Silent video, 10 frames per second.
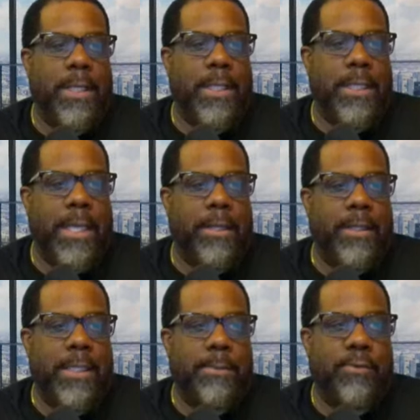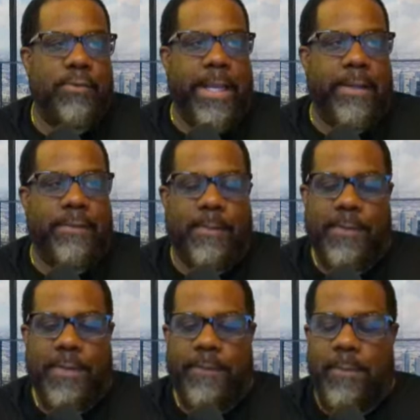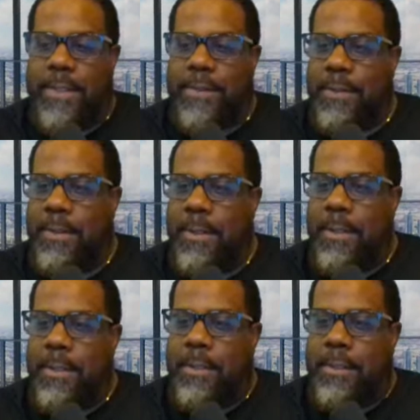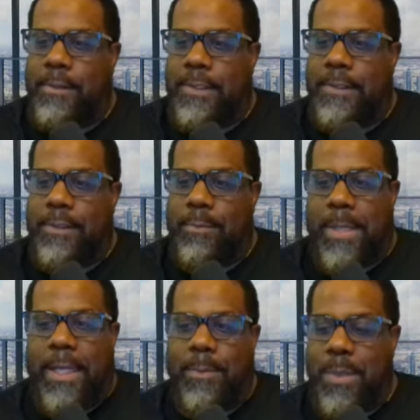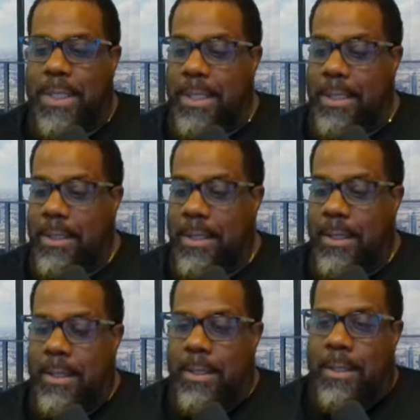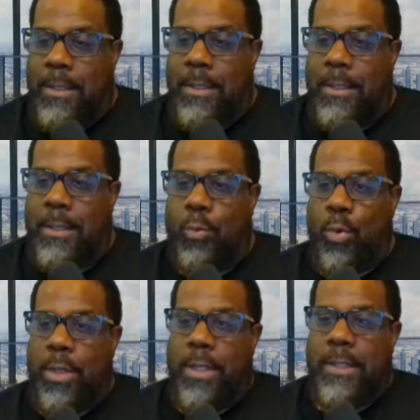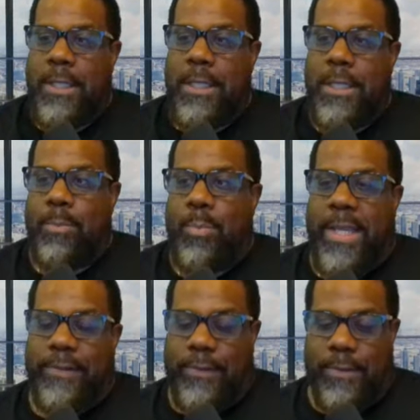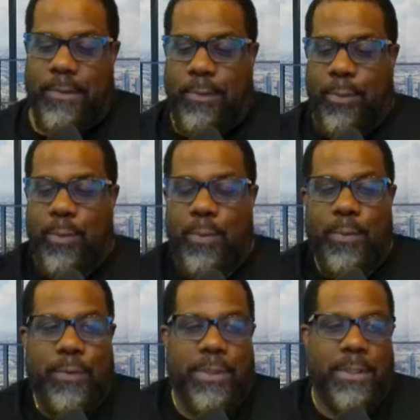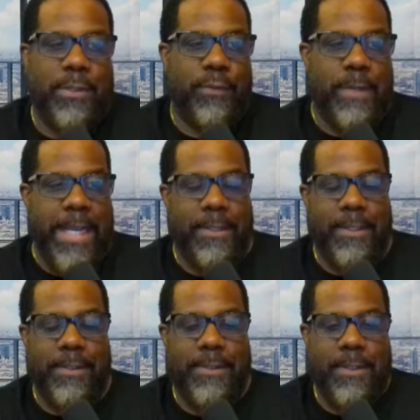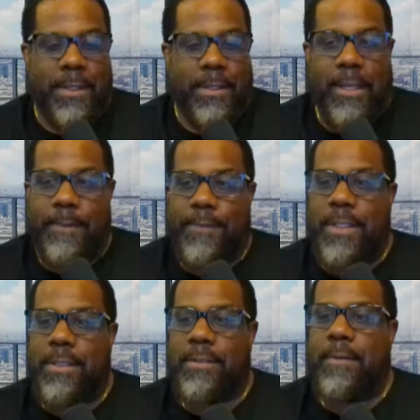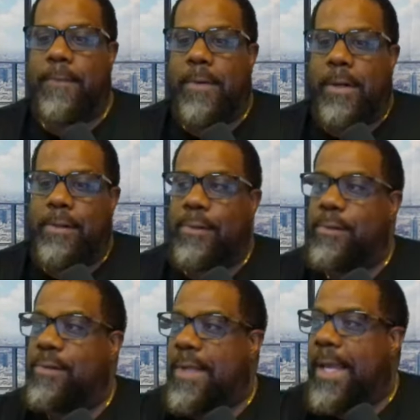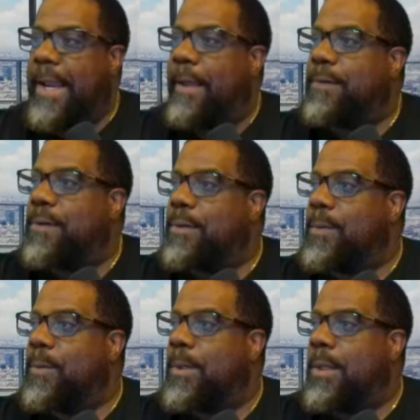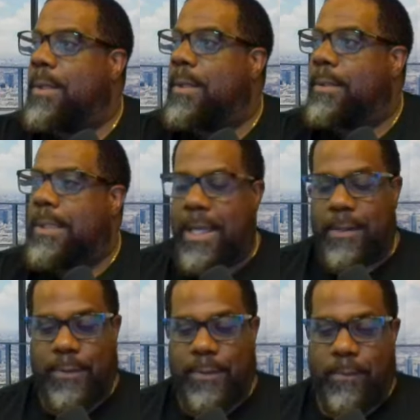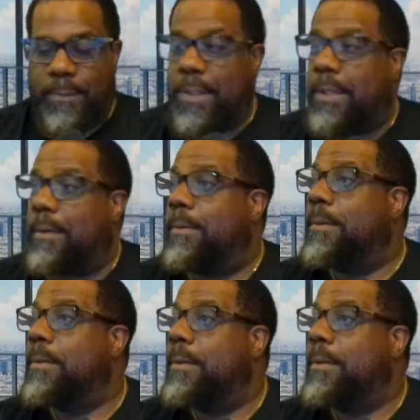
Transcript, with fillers: and kind of keep track of some of this information, because this is might be one of the best tools to track this I've seen so far. So shout out to the House of Crypto.